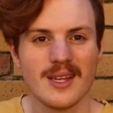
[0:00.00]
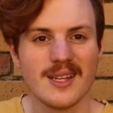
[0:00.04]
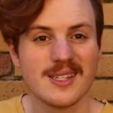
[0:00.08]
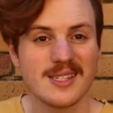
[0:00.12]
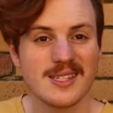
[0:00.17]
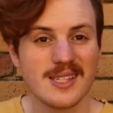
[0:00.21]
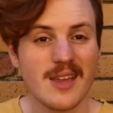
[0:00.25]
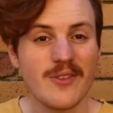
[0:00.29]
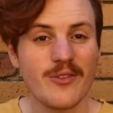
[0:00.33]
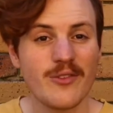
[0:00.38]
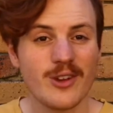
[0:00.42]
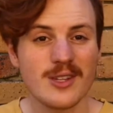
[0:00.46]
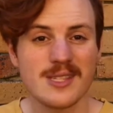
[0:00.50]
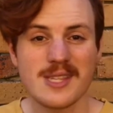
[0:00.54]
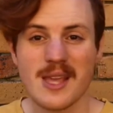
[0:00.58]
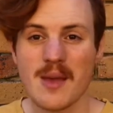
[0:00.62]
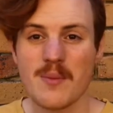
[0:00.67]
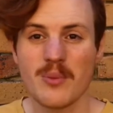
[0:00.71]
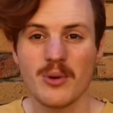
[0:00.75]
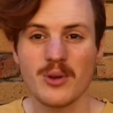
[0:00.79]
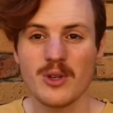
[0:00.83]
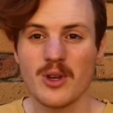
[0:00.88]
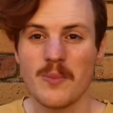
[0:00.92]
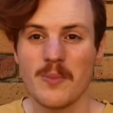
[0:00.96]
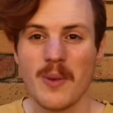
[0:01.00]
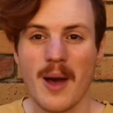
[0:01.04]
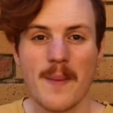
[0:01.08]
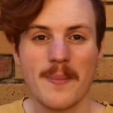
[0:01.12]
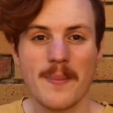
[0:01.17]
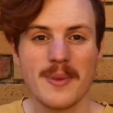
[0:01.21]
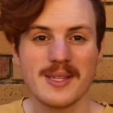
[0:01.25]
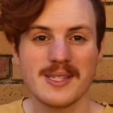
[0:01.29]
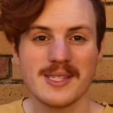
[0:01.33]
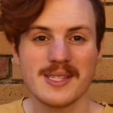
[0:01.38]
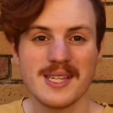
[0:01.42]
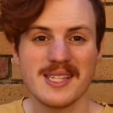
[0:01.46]
Say, for example, your
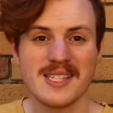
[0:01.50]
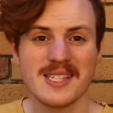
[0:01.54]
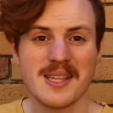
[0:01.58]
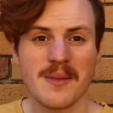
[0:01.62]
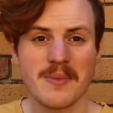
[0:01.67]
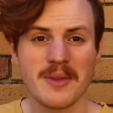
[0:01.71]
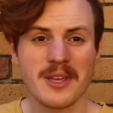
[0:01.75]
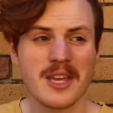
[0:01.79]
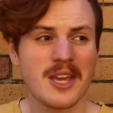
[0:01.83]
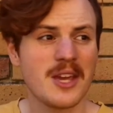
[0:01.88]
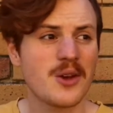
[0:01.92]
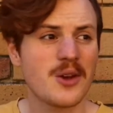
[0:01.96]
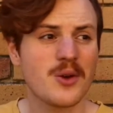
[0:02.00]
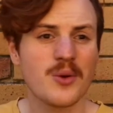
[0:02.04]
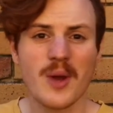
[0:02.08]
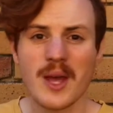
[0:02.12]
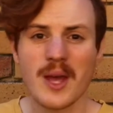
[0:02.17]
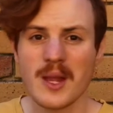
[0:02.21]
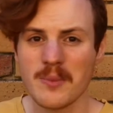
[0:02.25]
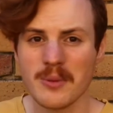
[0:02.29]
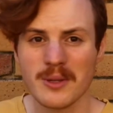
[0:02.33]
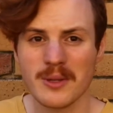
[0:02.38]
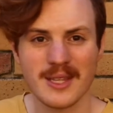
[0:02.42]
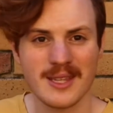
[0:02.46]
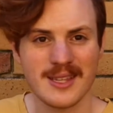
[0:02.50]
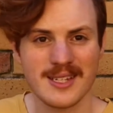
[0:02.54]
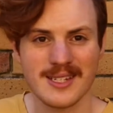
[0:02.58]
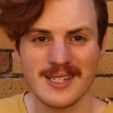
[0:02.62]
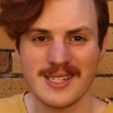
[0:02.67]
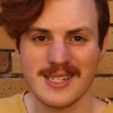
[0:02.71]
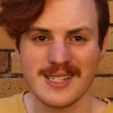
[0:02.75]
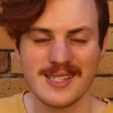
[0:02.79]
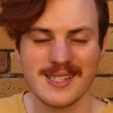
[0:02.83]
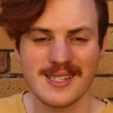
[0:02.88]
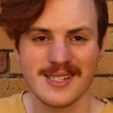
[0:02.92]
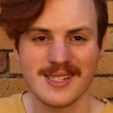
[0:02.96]
puppet sees something incredible in the
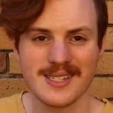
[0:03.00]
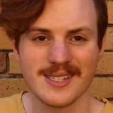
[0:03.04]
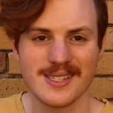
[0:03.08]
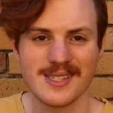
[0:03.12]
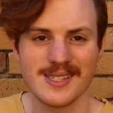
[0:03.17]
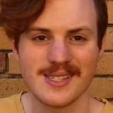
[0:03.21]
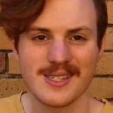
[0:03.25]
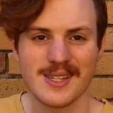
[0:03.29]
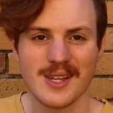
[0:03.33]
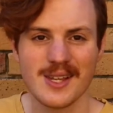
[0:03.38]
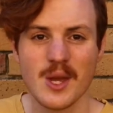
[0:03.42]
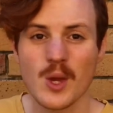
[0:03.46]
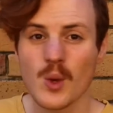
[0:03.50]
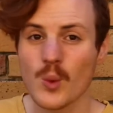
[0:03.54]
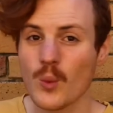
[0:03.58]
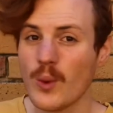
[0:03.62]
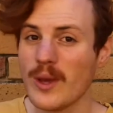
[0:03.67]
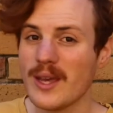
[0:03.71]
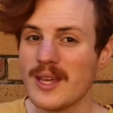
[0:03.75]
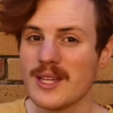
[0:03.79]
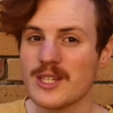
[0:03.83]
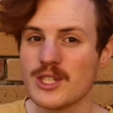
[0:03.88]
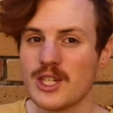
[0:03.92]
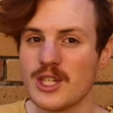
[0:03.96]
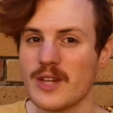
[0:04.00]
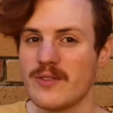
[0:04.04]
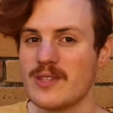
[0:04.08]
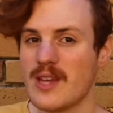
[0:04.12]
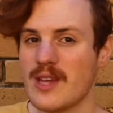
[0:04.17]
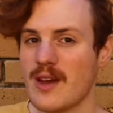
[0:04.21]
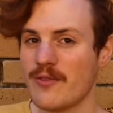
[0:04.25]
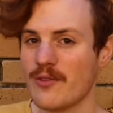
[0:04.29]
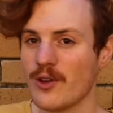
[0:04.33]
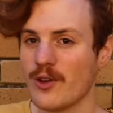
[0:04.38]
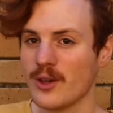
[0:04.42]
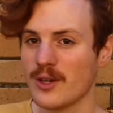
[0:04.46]
distance. We can shift
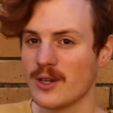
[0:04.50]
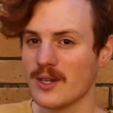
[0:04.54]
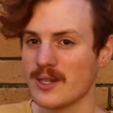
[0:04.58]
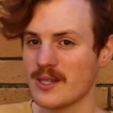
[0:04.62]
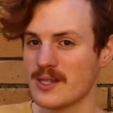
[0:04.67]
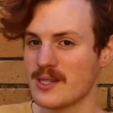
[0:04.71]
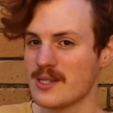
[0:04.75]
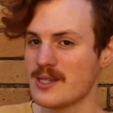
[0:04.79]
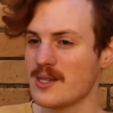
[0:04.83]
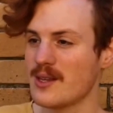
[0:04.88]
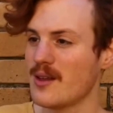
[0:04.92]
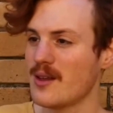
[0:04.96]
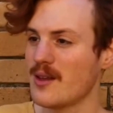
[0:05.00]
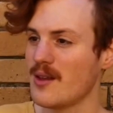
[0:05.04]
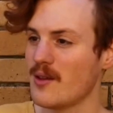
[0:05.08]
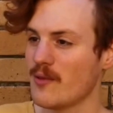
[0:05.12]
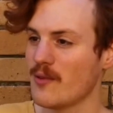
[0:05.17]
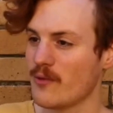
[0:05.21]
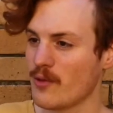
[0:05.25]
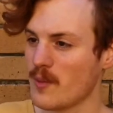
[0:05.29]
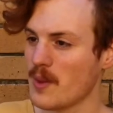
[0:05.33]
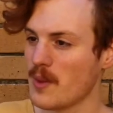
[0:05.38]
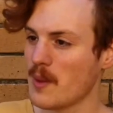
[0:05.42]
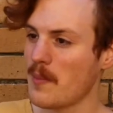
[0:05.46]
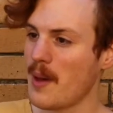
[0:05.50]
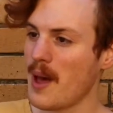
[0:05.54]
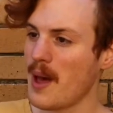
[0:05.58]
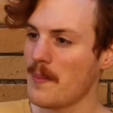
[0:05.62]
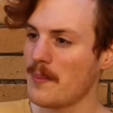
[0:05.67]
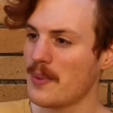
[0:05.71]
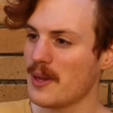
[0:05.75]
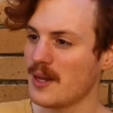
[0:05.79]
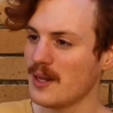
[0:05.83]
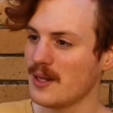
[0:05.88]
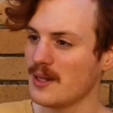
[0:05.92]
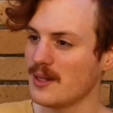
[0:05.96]
our focus from the
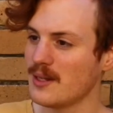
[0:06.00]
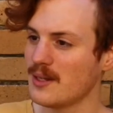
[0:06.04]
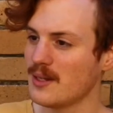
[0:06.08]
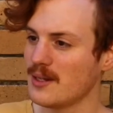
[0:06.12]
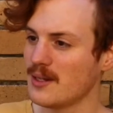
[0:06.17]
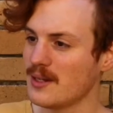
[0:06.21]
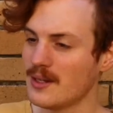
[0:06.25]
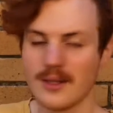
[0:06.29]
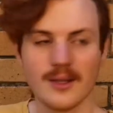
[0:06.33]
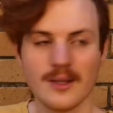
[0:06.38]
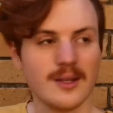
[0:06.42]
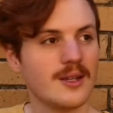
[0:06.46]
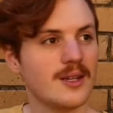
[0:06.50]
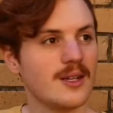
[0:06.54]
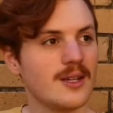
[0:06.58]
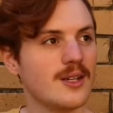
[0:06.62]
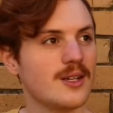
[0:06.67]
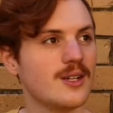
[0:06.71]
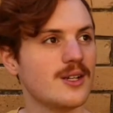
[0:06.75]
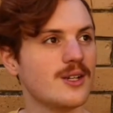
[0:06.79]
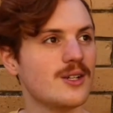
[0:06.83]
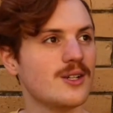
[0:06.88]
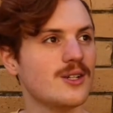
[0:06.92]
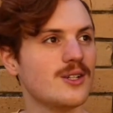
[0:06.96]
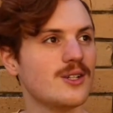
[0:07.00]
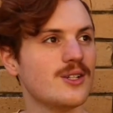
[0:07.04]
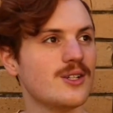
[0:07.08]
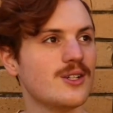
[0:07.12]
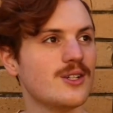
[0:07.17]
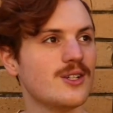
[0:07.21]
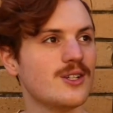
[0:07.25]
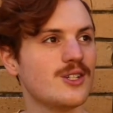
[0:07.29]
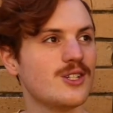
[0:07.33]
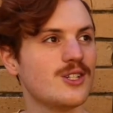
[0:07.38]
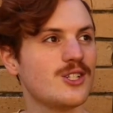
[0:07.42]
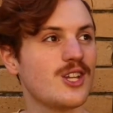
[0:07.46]
puppet
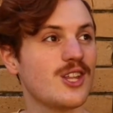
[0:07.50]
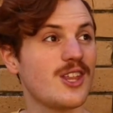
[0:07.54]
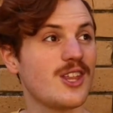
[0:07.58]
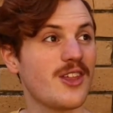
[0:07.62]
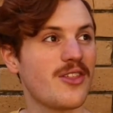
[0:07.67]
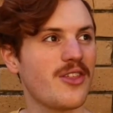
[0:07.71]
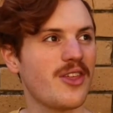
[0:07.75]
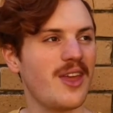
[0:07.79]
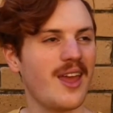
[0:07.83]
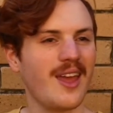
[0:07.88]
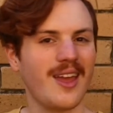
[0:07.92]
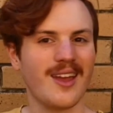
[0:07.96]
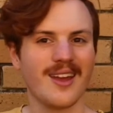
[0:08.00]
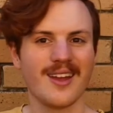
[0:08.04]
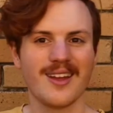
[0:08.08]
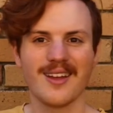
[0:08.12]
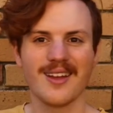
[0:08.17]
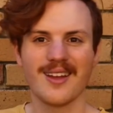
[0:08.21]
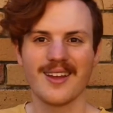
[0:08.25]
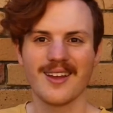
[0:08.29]
to the thing.